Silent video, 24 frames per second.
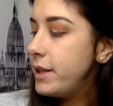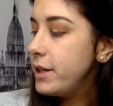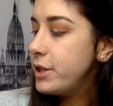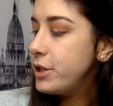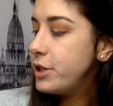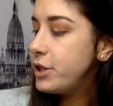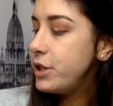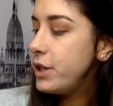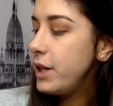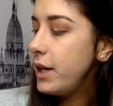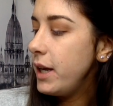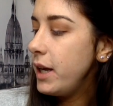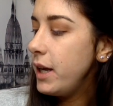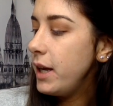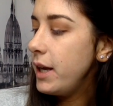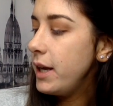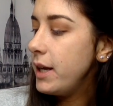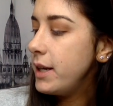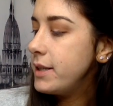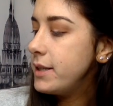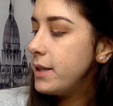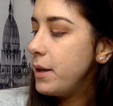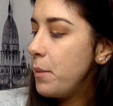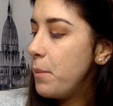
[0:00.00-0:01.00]
the
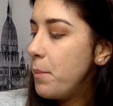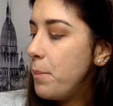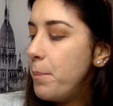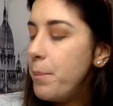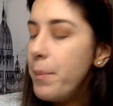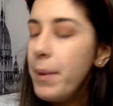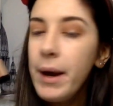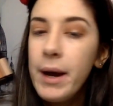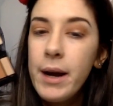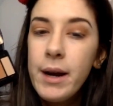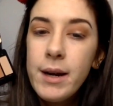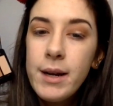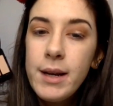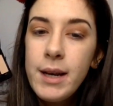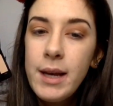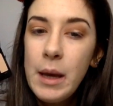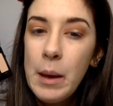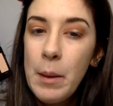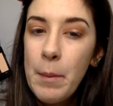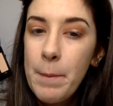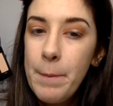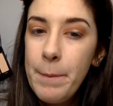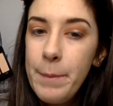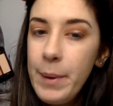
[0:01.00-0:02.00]
shade
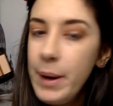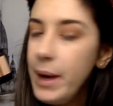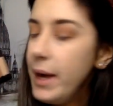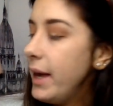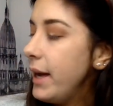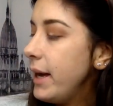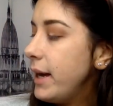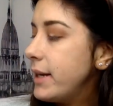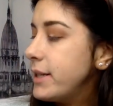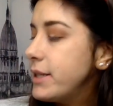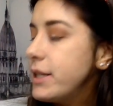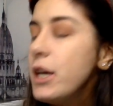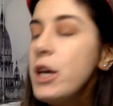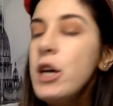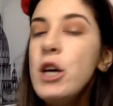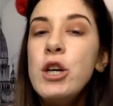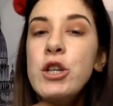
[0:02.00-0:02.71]
Barely Baked,